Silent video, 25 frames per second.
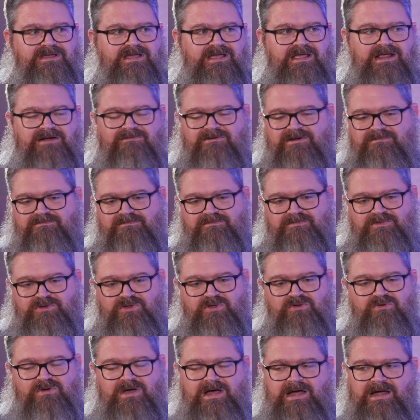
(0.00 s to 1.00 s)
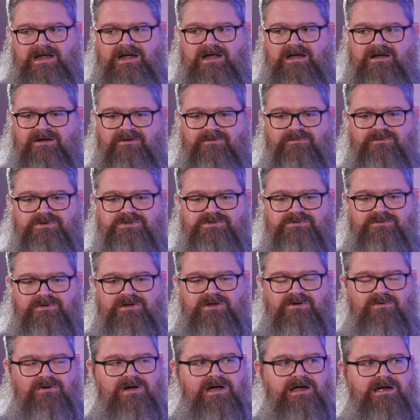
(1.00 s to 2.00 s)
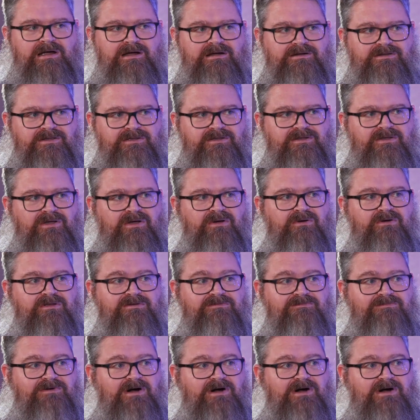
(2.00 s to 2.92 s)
every new hire was required to go and